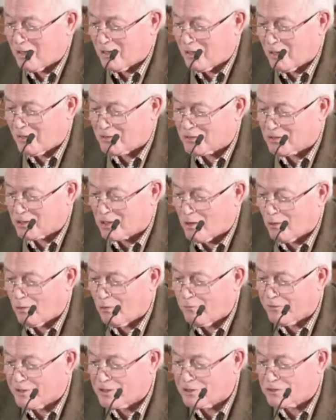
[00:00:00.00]
lots of
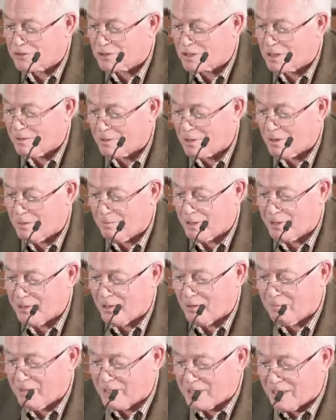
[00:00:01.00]
goldfinches coming on, but
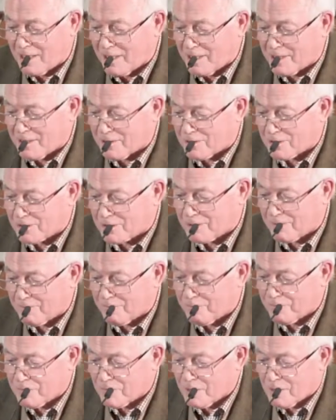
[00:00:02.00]
not many linnets.
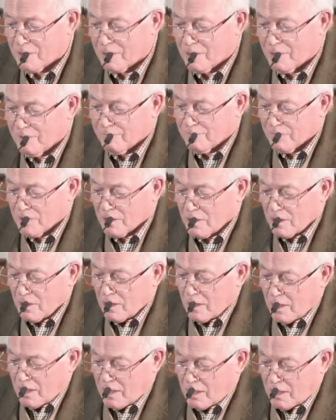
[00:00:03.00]

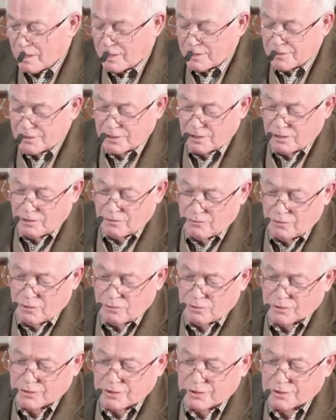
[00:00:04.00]
And
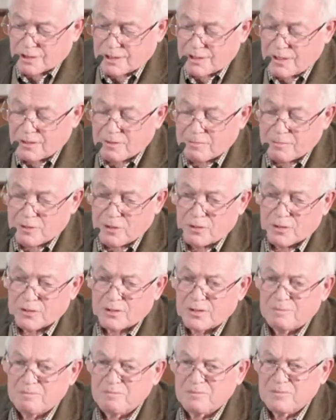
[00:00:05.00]
rooks is another
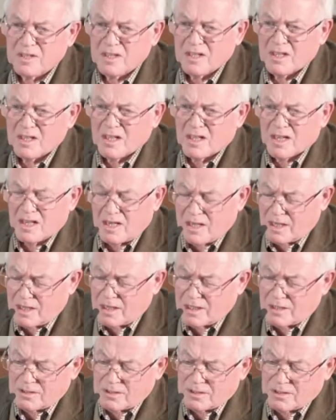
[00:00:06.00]
bird.
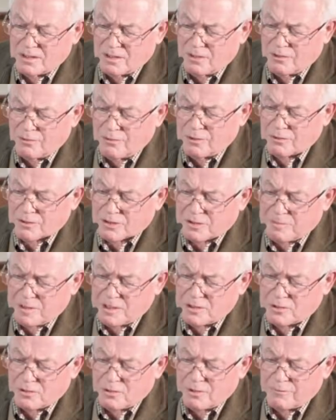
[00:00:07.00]
And rooks have
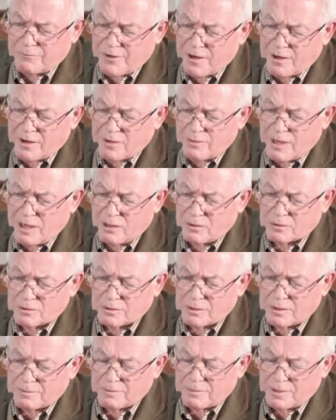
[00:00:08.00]
been doing very
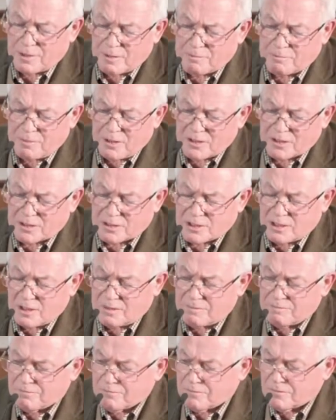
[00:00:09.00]
well, but
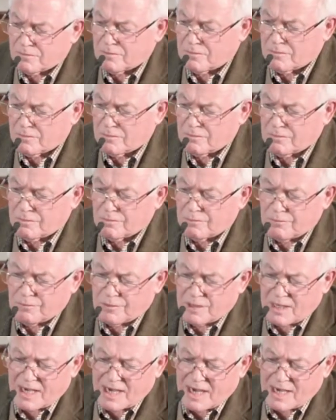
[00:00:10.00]

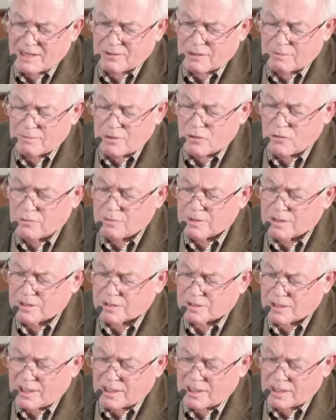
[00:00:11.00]
at the
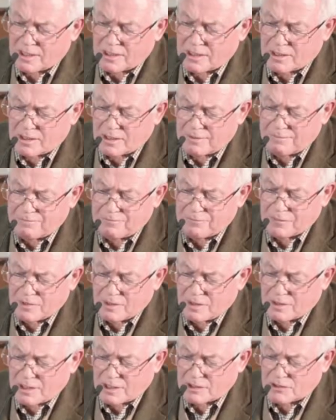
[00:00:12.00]
moment, they
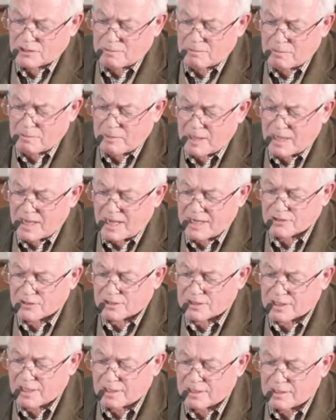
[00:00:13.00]
seem to be
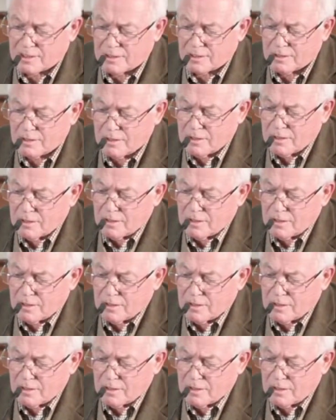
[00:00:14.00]
hesitating.